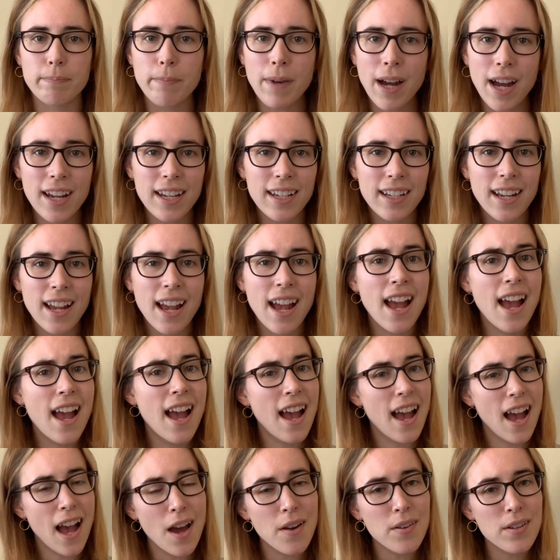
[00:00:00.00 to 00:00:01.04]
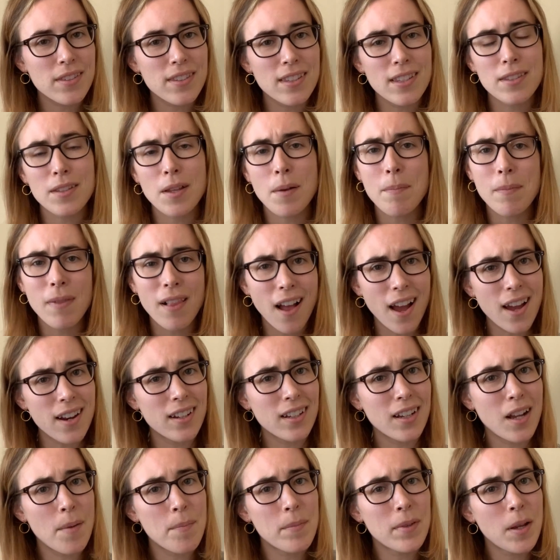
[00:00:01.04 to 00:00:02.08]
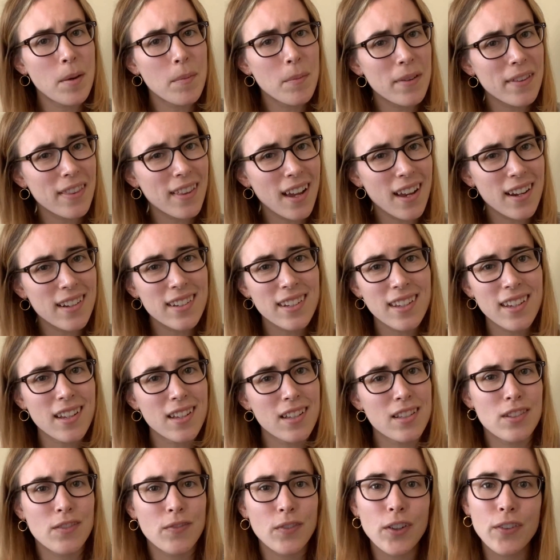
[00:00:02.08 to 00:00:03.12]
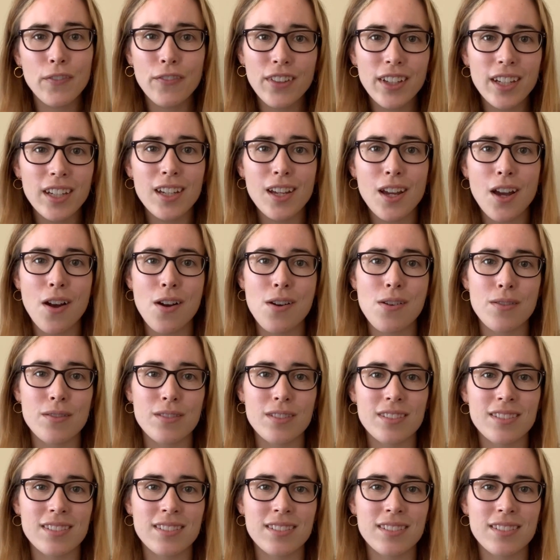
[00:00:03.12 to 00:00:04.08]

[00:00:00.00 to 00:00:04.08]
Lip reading: Mike, how does this apply to coming up with ideas for videos?